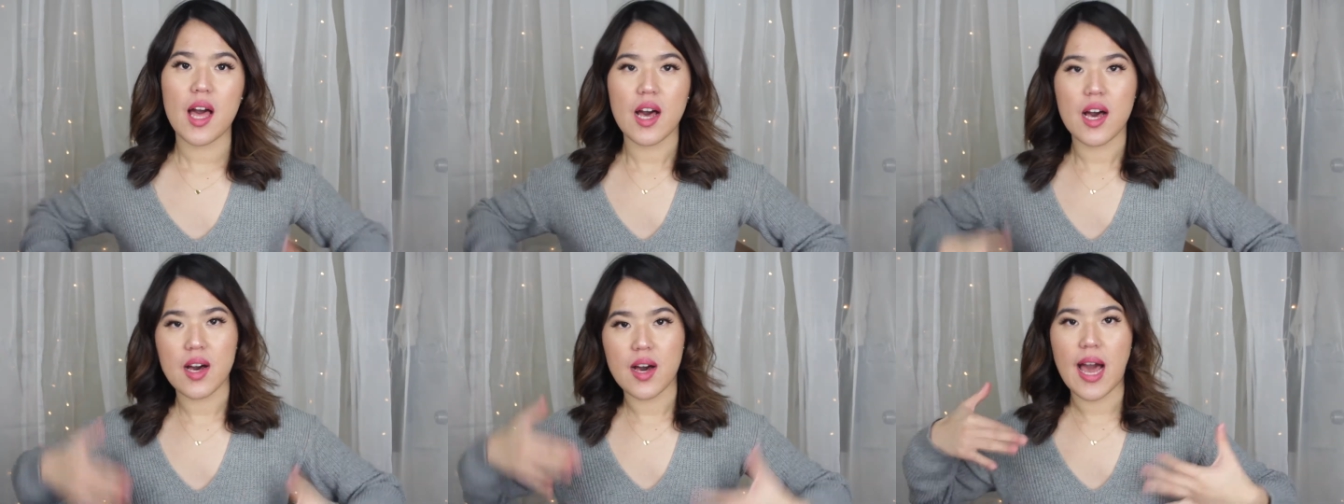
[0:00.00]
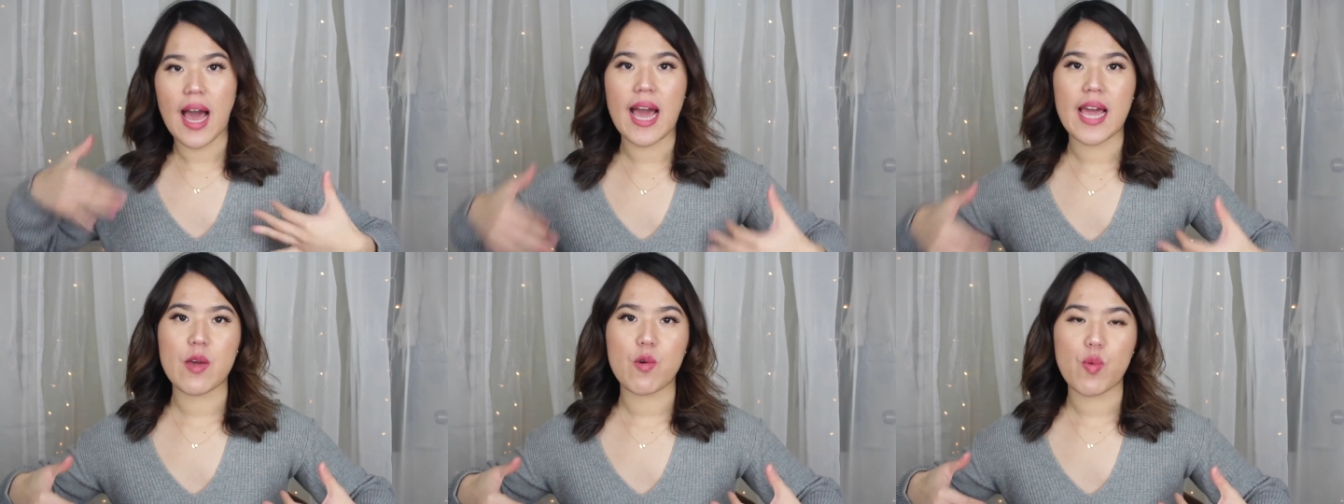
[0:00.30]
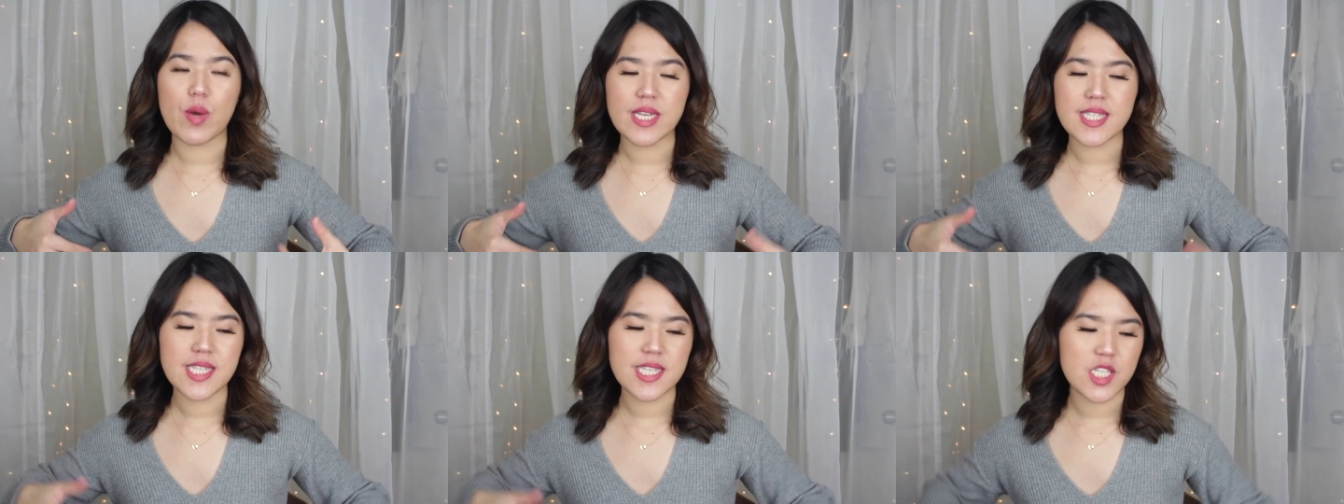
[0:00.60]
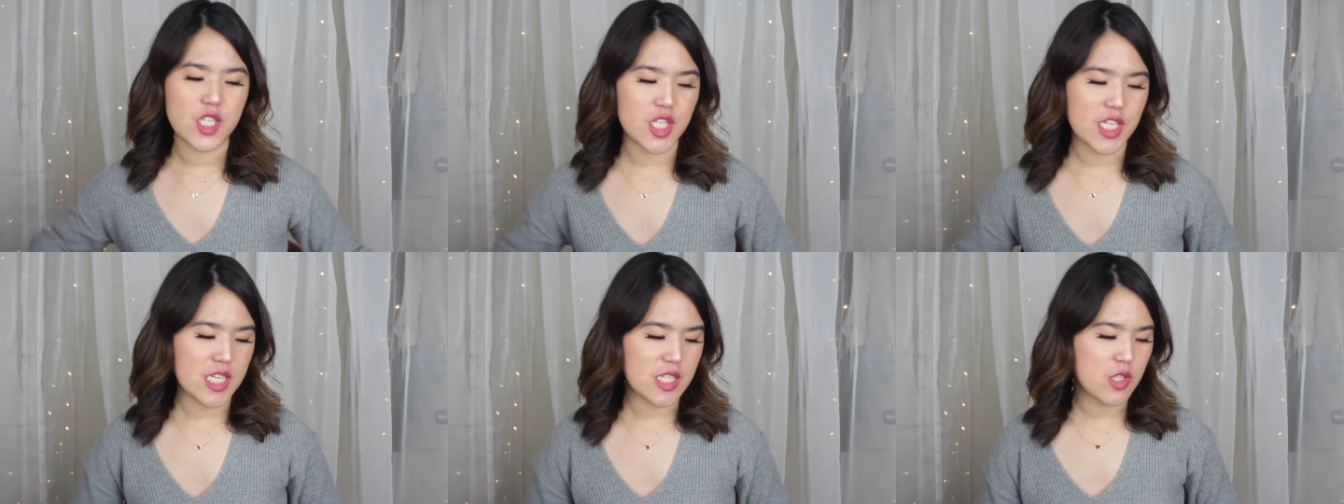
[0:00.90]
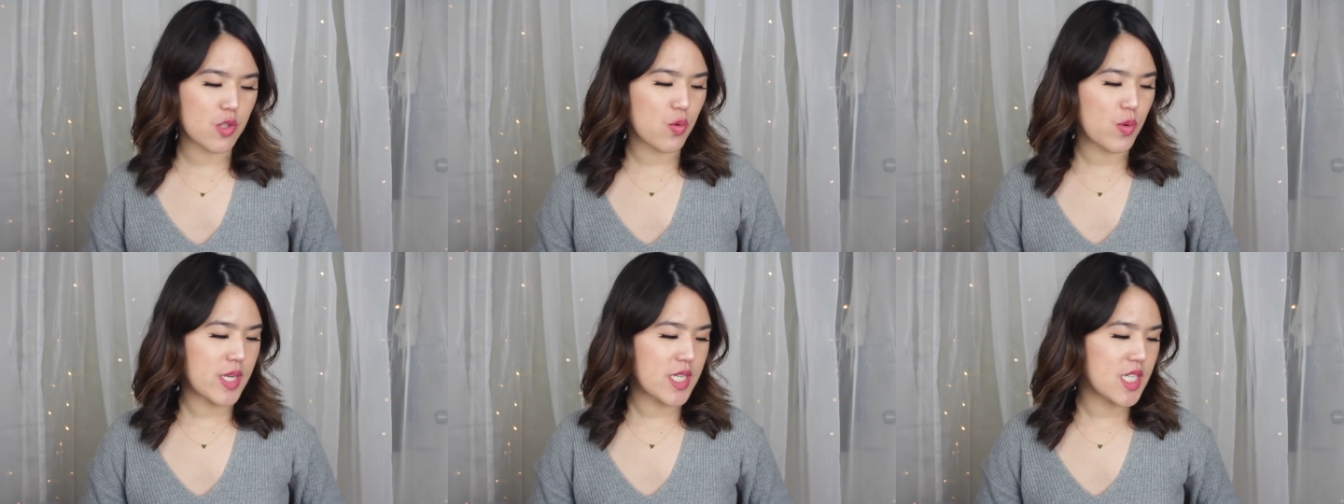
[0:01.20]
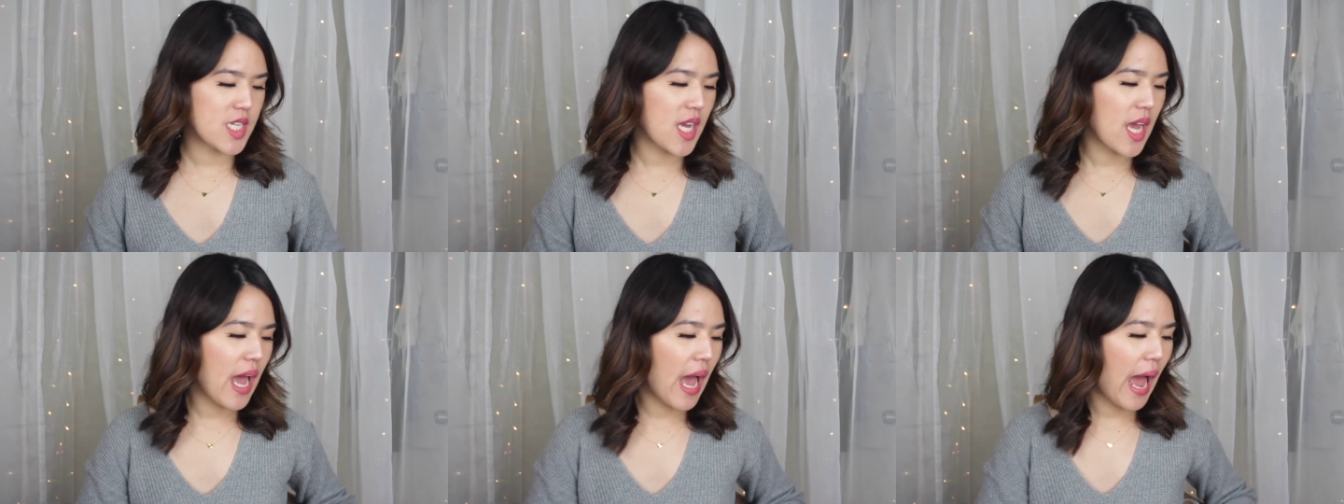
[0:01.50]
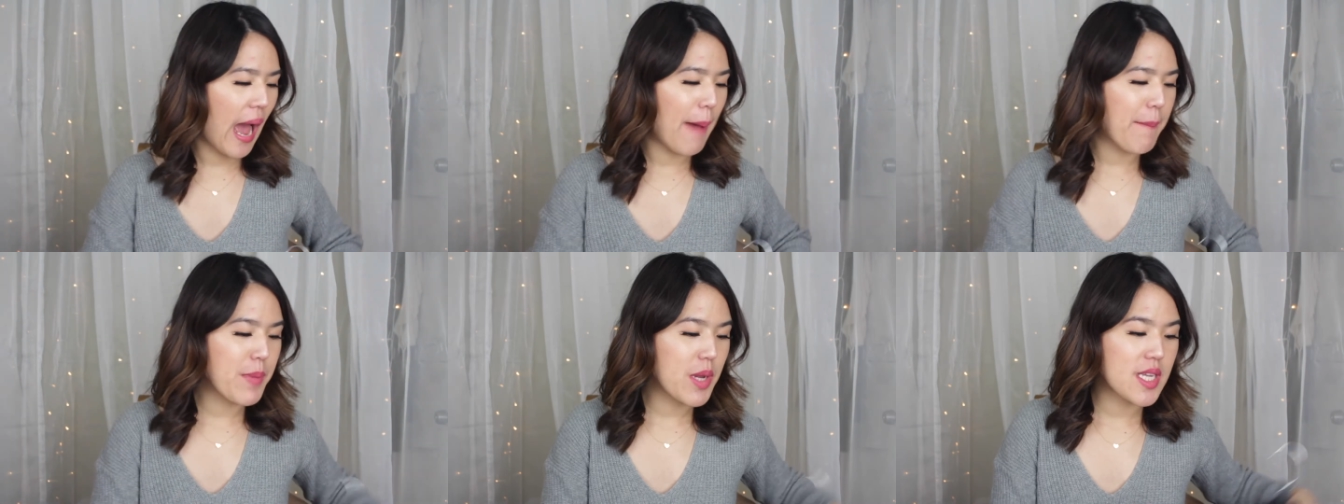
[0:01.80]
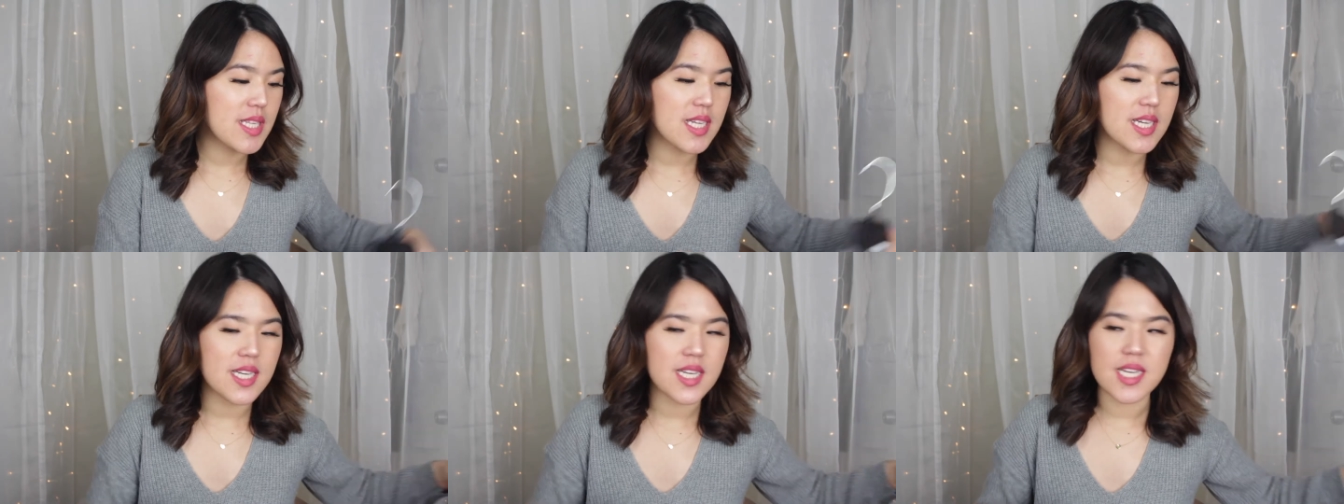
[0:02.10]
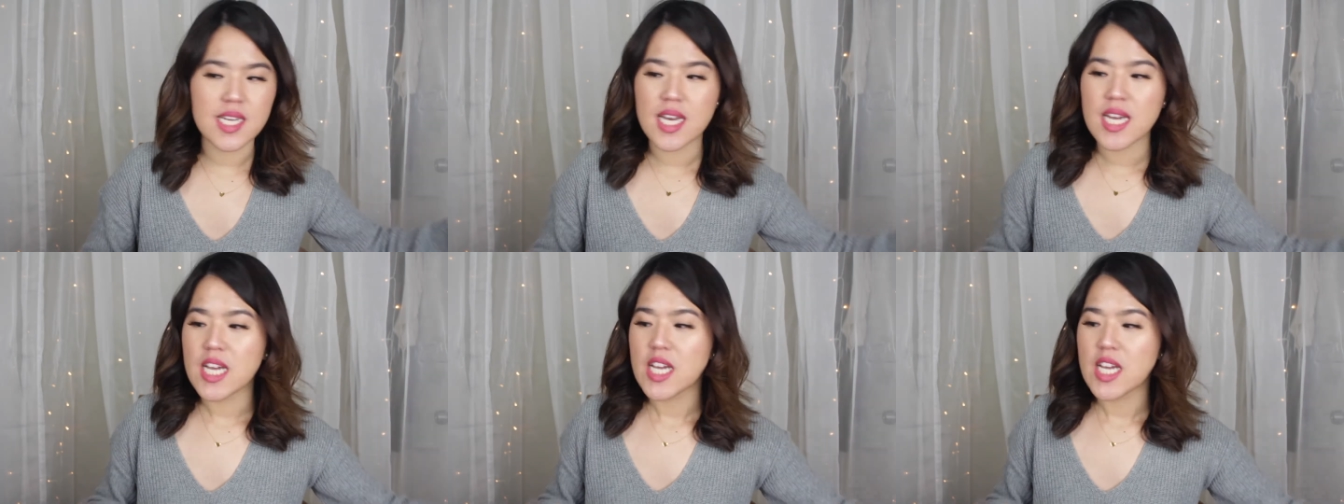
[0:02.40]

a high-waisted jeans, which I'm gonna